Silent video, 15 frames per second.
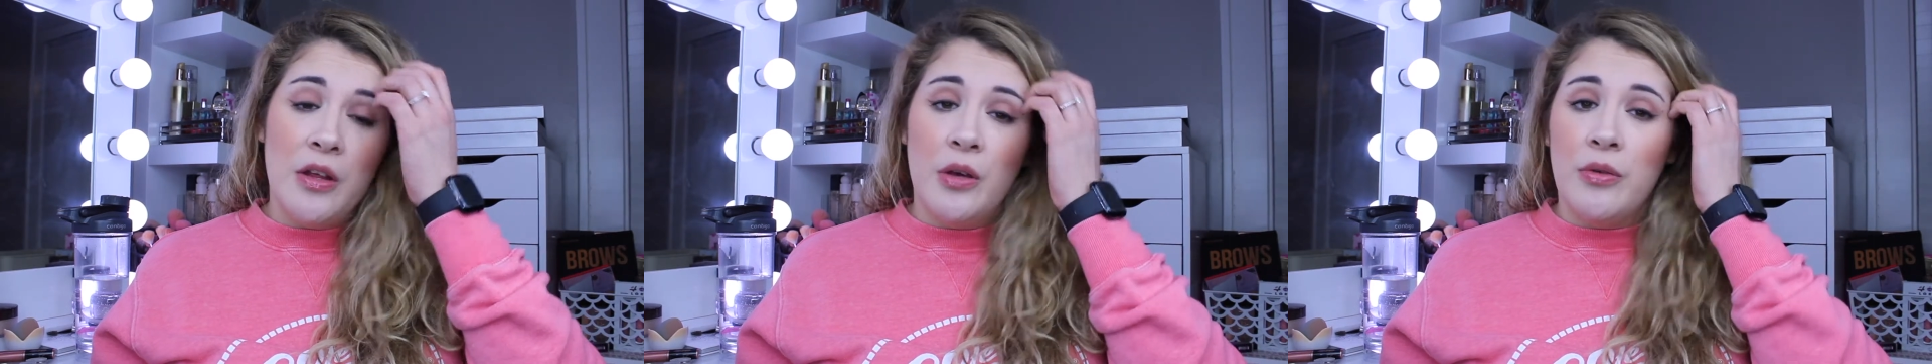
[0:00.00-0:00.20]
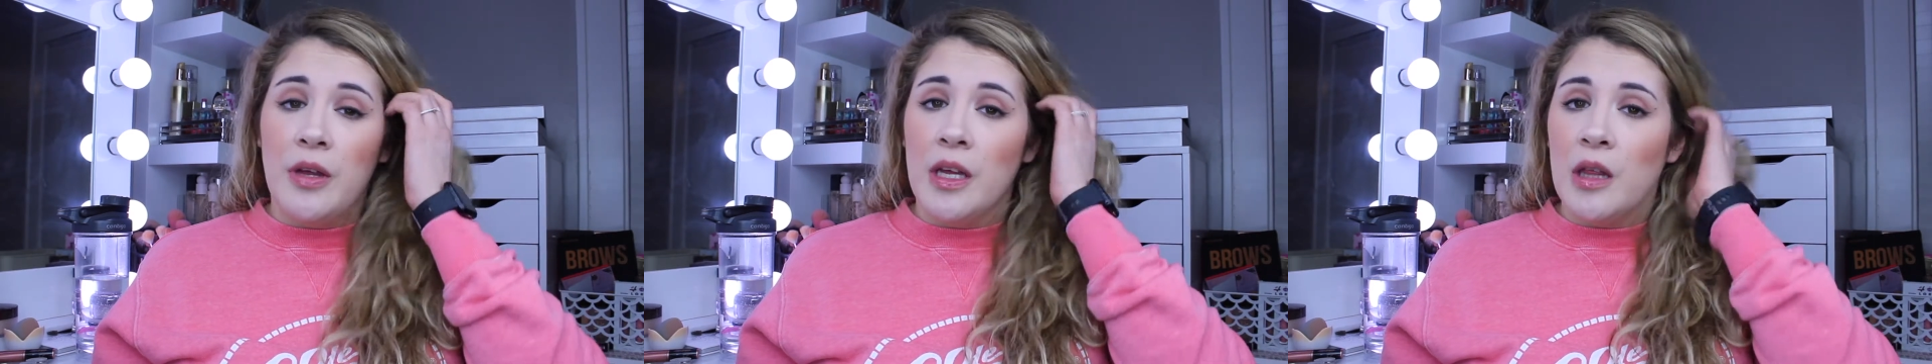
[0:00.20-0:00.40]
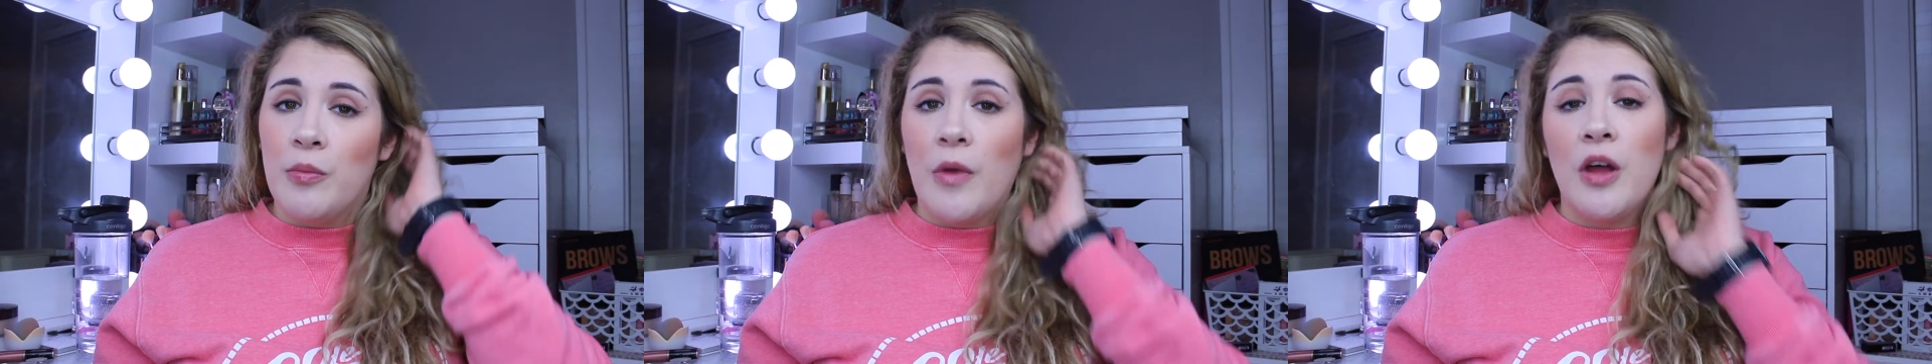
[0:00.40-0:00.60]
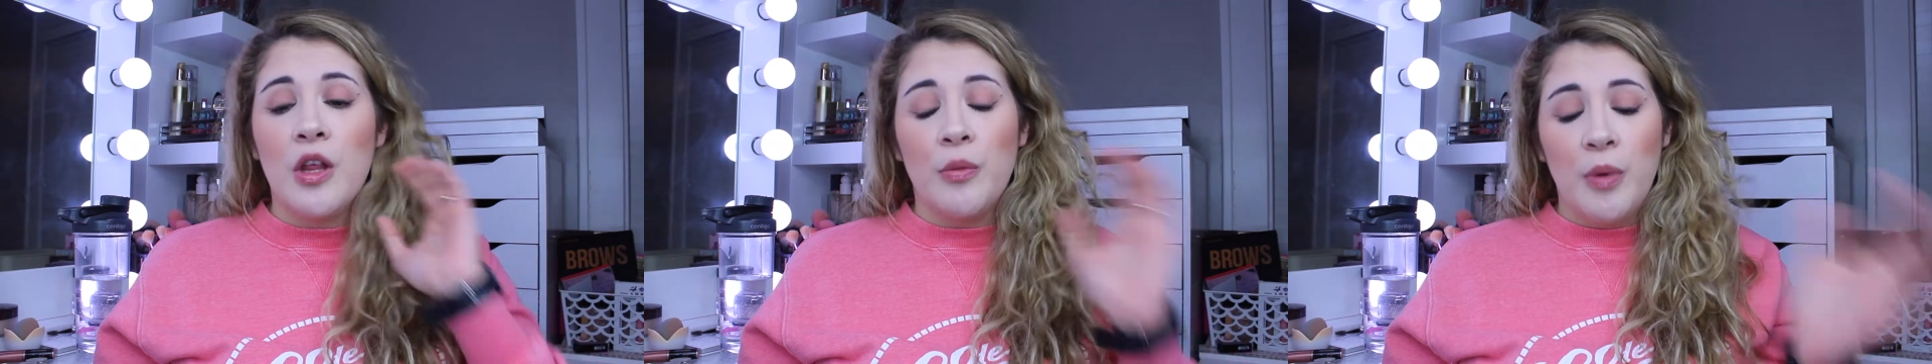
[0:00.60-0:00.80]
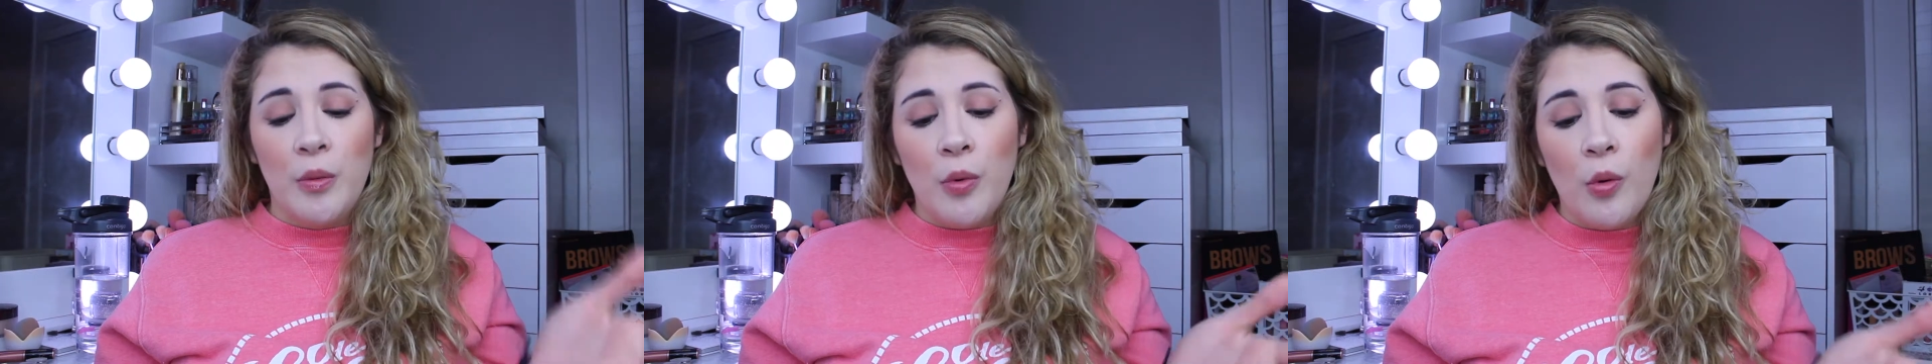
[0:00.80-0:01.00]
you think that other
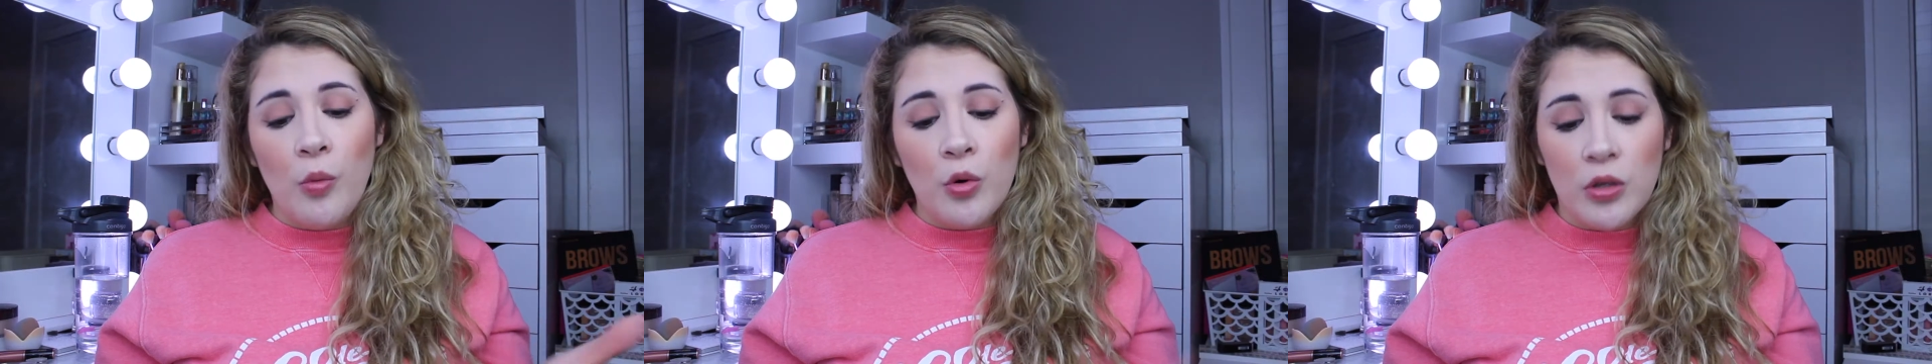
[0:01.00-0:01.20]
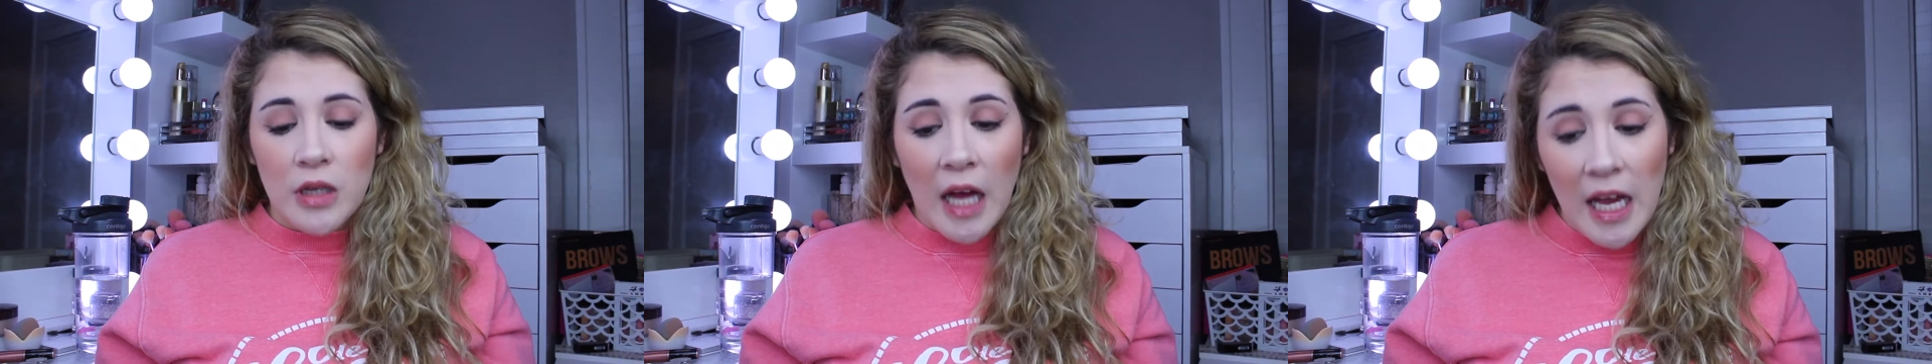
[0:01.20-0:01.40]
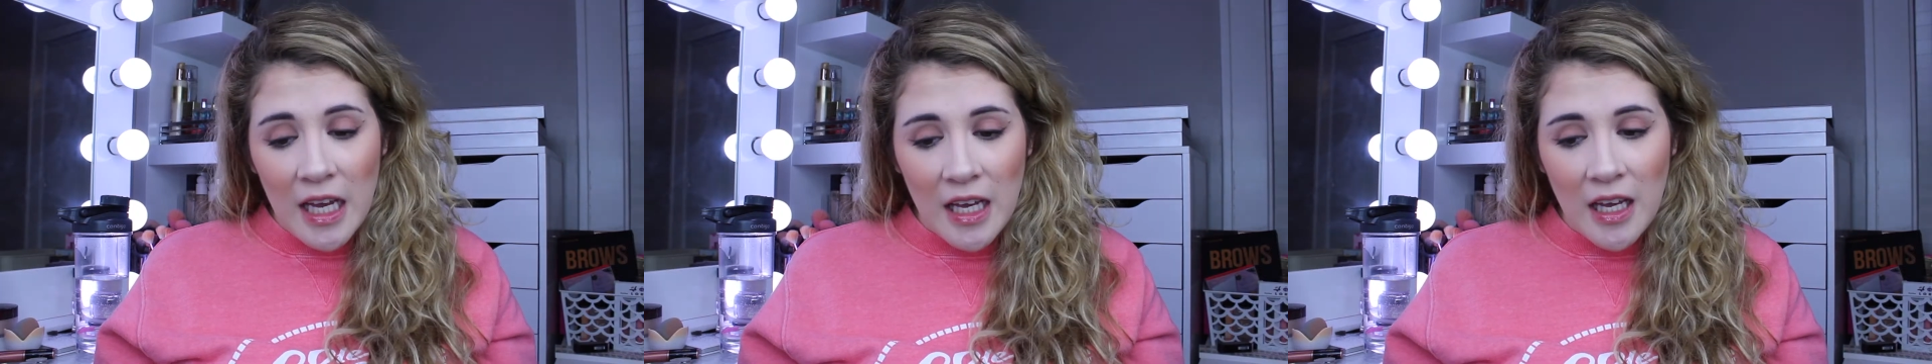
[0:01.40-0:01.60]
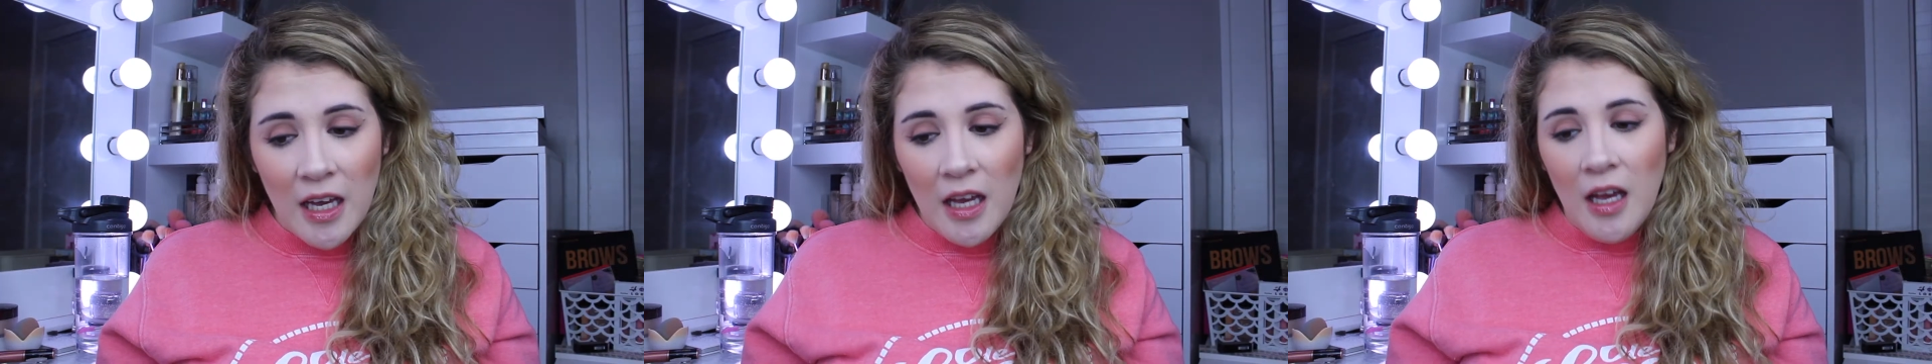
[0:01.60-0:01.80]
people will like.